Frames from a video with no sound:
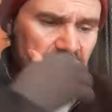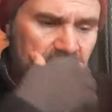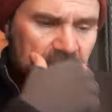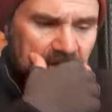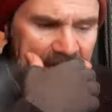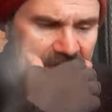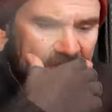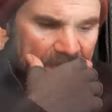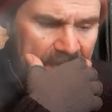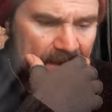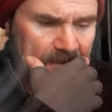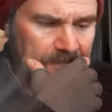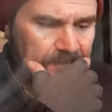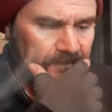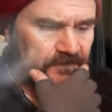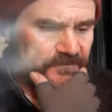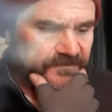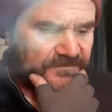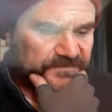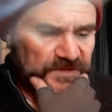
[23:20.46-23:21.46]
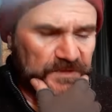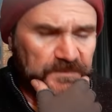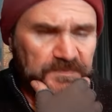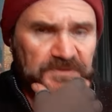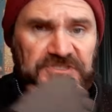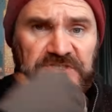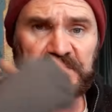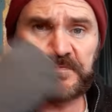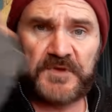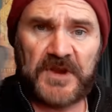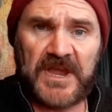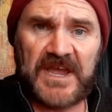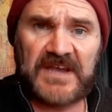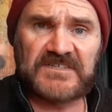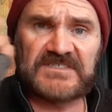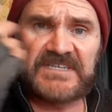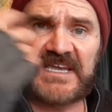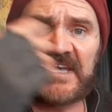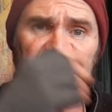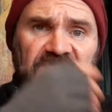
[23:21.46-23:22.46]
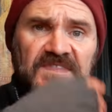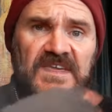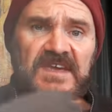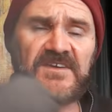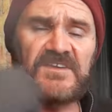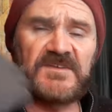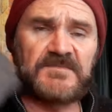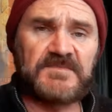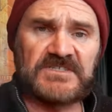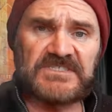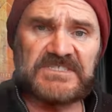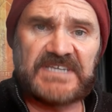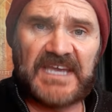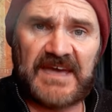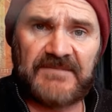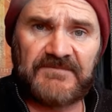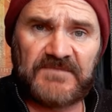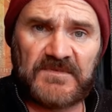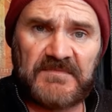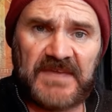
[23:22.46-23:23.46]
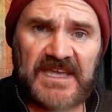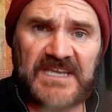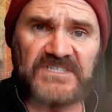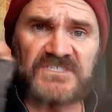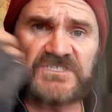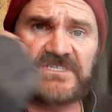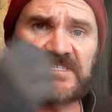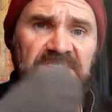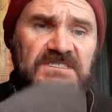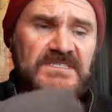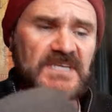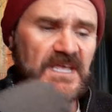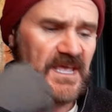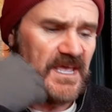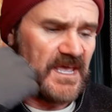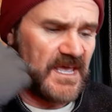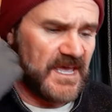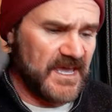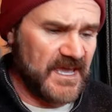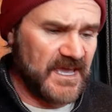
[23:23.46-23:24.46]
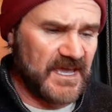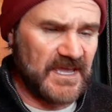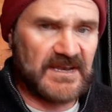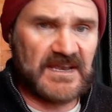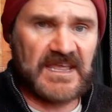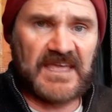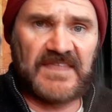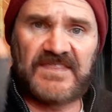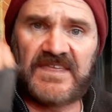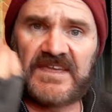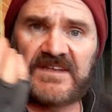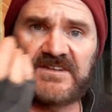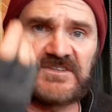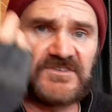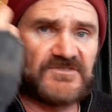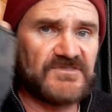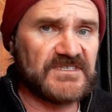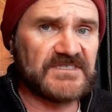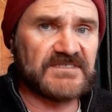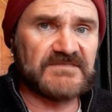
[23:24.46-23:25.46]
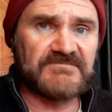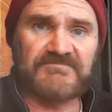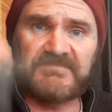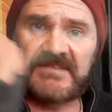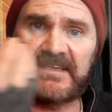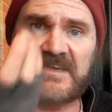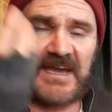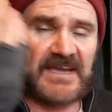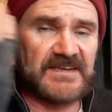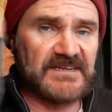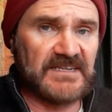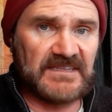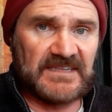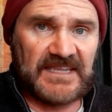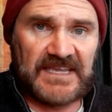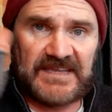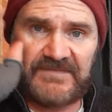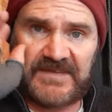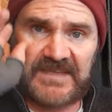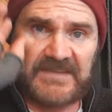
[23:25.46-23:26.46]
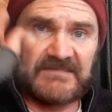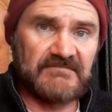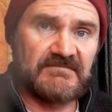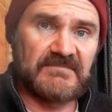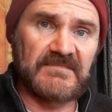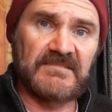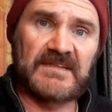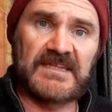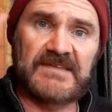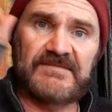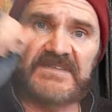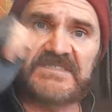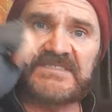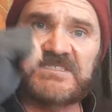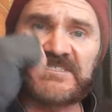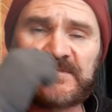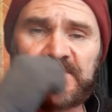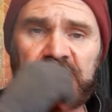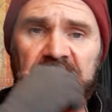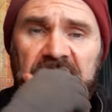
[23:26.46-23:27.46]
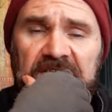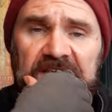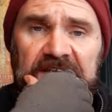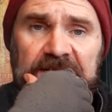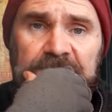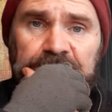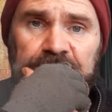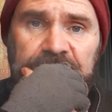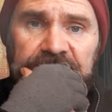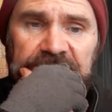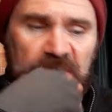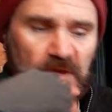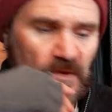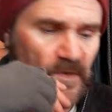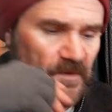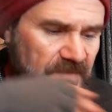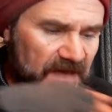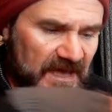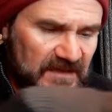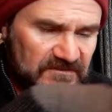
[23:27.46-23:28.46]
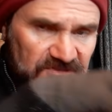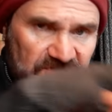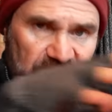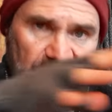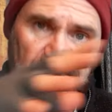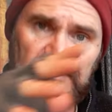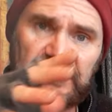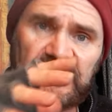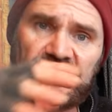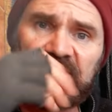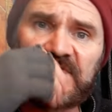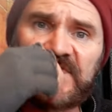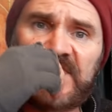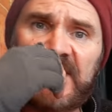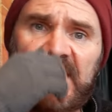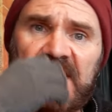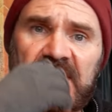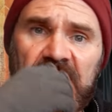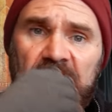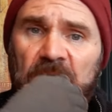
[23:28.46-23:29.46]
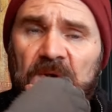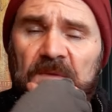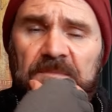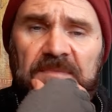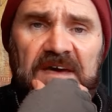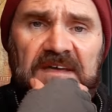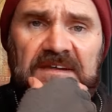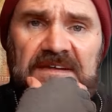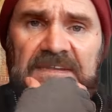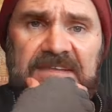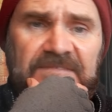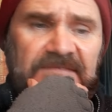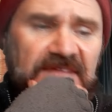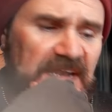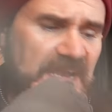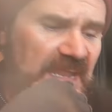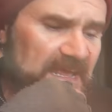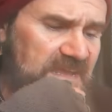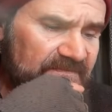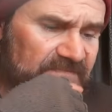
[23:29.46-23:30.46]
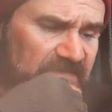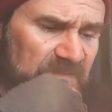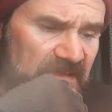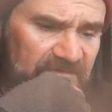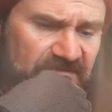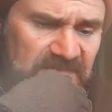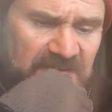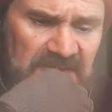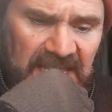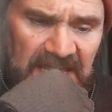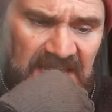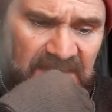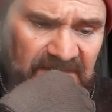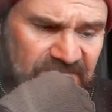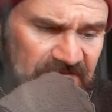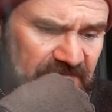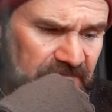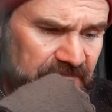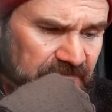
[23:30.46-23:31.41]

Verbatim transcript: Um, you put your prayers out there, you put your affirmations, and and then you just kind of leave it, leave it to spirit. Go about doing your thing. Go about living life, loving life.